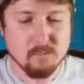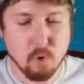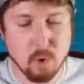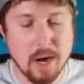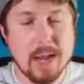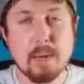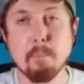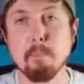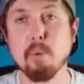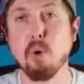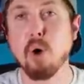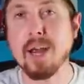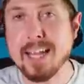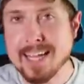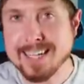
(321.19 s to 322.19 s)
for a
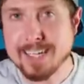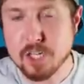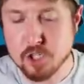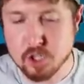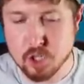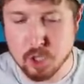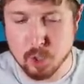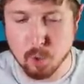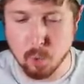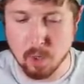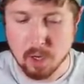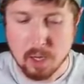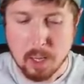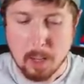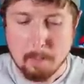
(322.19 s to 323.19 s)
brand
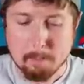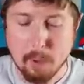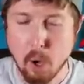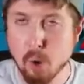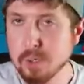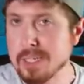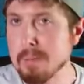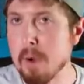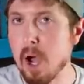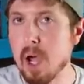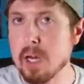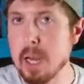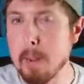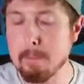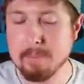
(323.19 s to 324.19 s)
new
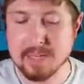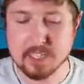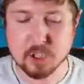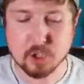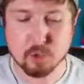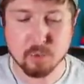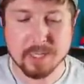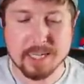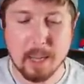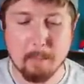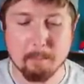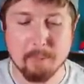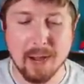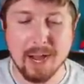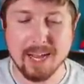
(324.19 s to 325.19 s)
Pokemon mystery
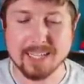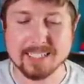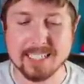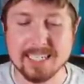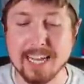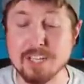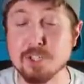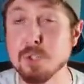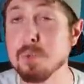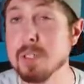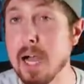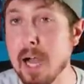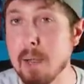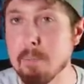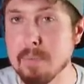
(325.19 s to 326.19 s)
box. And I do
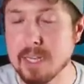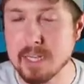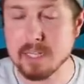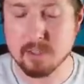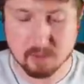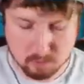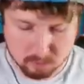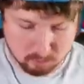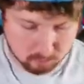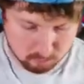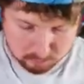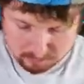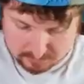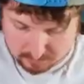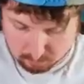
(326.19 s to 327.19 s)
not mean,
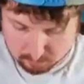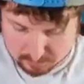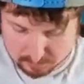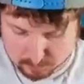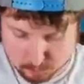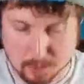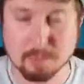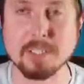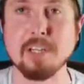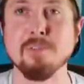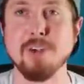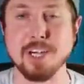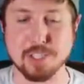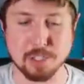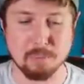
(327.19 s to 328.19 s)
what's this? Crimson
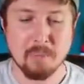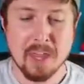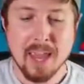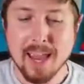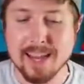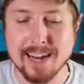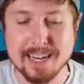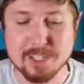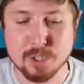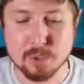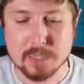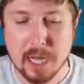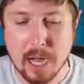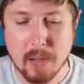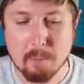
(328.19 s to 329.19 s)
Invasion. And I
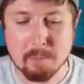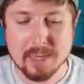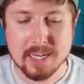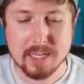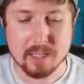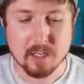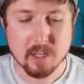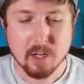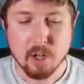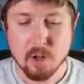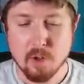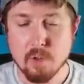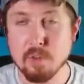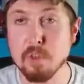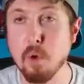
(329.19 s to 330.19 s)
do not mean
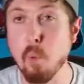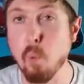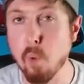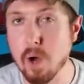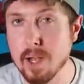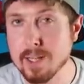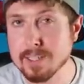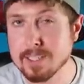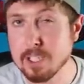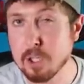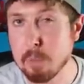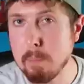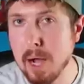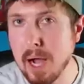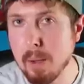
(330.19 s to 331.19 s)
the ones that
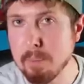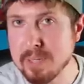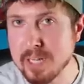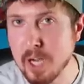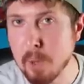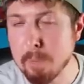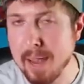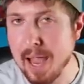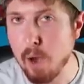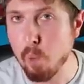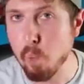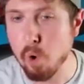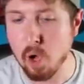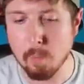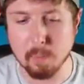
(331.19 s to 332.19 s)
are popping up at
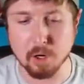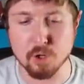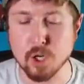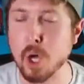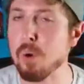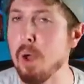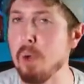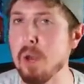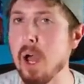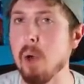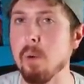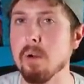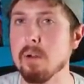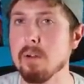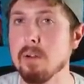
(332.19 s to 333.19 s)
Walmart. No, no,
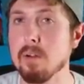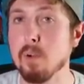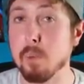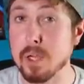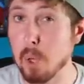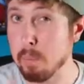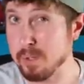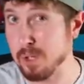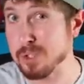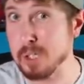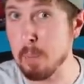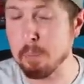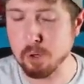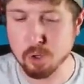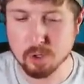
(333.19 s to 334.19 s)
no. We opened those
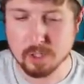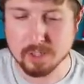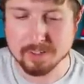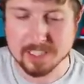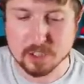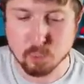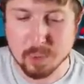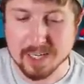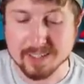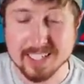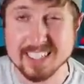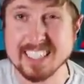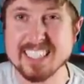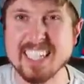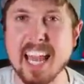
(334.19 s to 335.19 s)
up earlier this week.
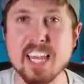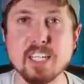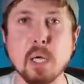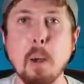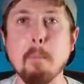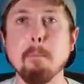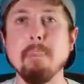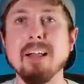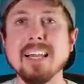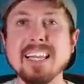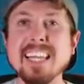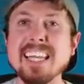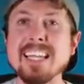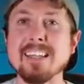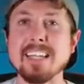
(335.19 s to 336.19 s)
This is a
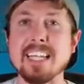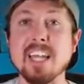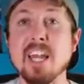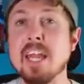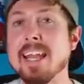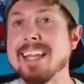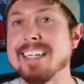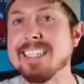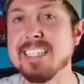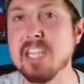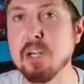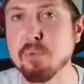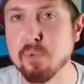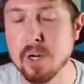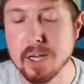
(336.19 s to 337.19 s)
completely
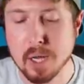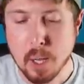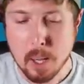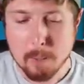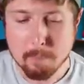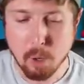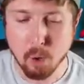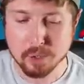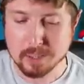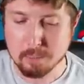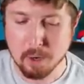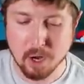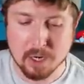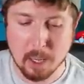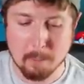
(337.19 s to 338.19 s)
different
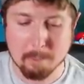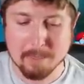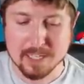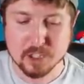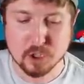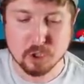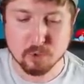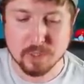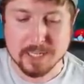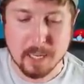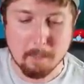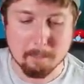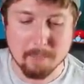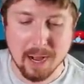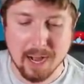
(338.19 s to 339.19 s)
Pokemon mystery
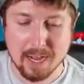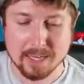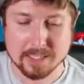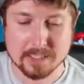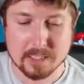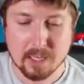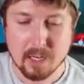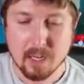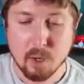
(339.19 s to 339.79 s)
box